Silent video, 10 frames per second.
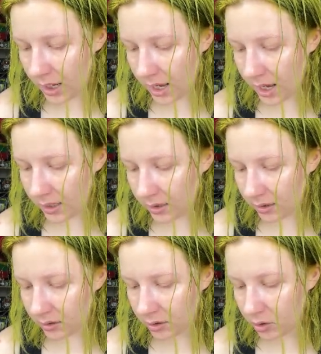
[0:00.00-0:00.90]
I
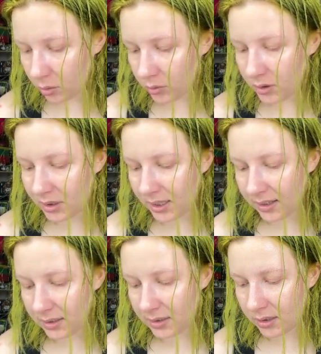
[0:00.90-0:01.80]
don't
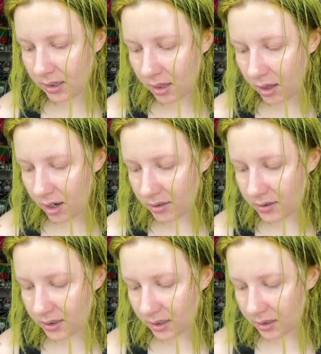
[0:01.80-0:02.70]
get a lot
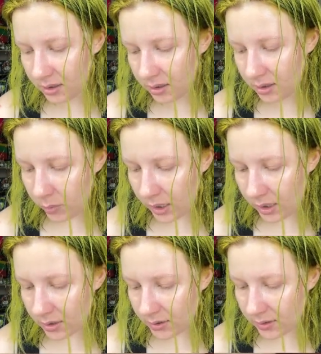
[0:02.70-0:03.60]
done
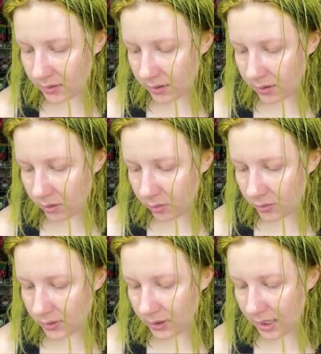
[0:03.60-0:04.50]
because those
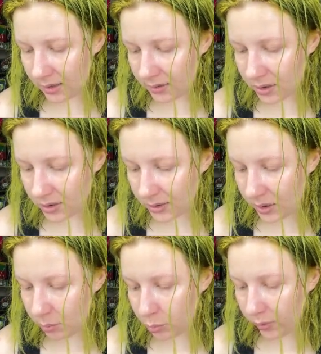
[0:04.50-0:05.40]
nails just
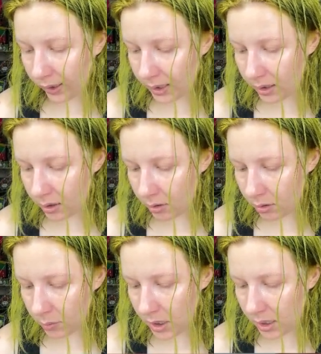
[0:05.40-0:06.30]
keep breaking on
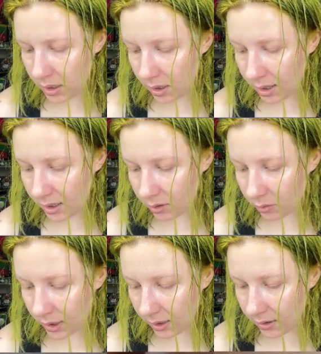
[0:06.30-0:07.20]
me and I don't
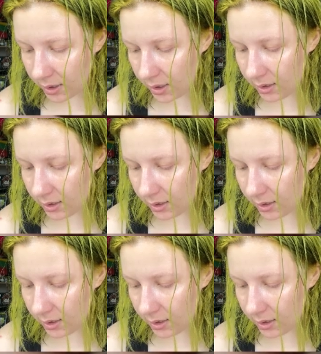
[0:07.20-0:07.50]
like that.